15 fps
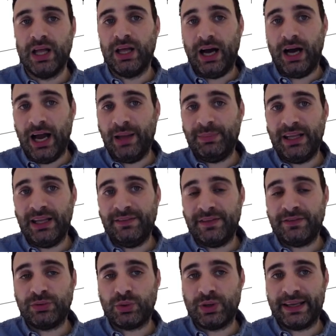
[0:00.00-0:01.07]
I believe if
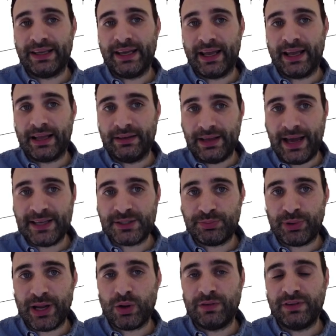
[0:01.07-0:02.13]
we're going to get a nice
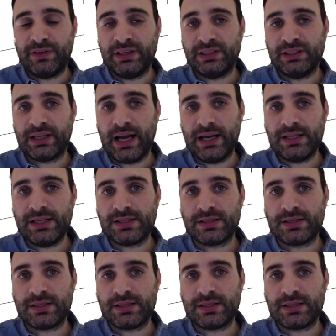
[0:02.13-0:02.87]
break over here, guys,